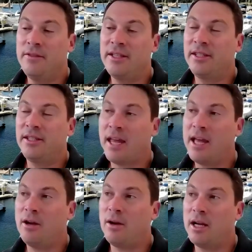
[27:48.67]
that's
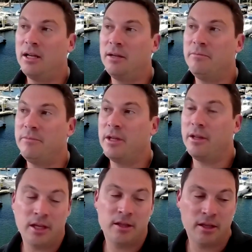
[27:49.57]
how,
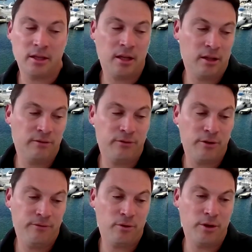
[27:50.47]
the Aquila
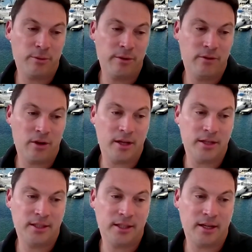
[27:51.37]
44 that we've
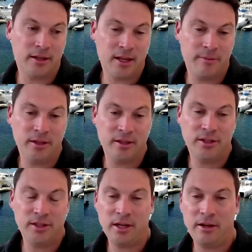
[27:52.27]
got coming
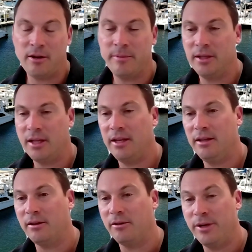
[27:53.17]
this year. I mean,
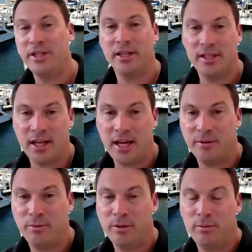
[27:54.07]
they originally
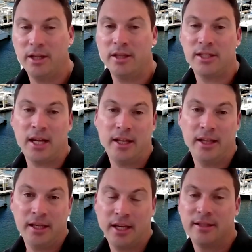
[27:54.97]
started with one of the
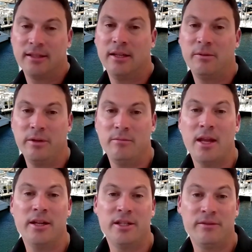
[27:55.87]
sailing cats that we
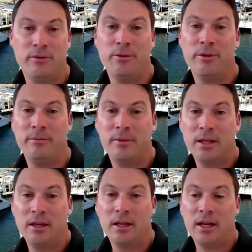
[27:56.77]
managed for them.
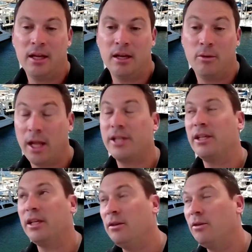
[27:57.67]
Well,
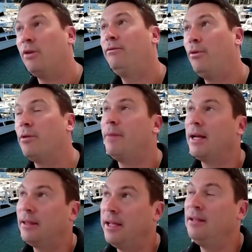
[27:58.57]
actually, not for them
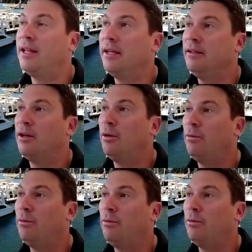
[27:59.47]
back then. They were
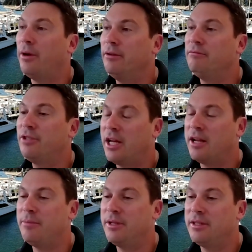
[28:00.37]
running their own
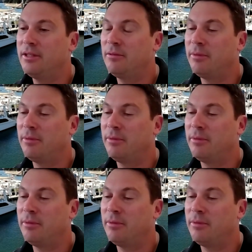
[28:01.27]
charter business,